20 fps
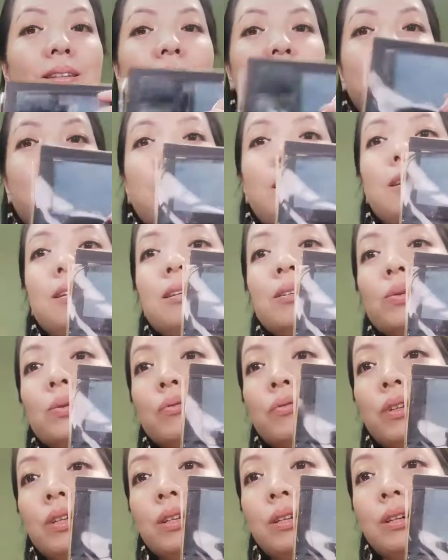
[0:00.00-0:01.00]
the colors over
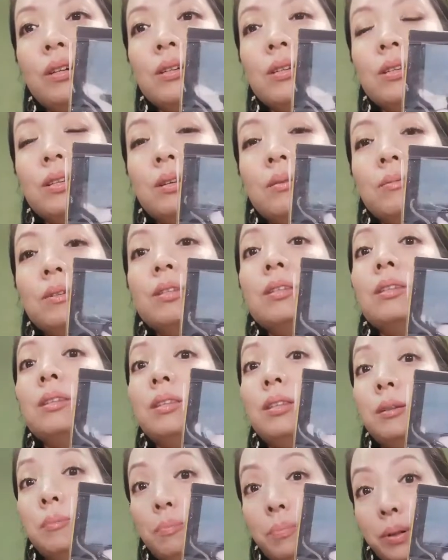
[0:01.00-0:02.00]
here seems
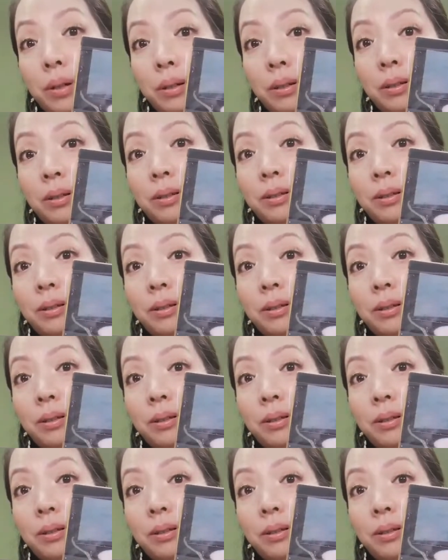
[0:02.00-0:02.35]
deeper.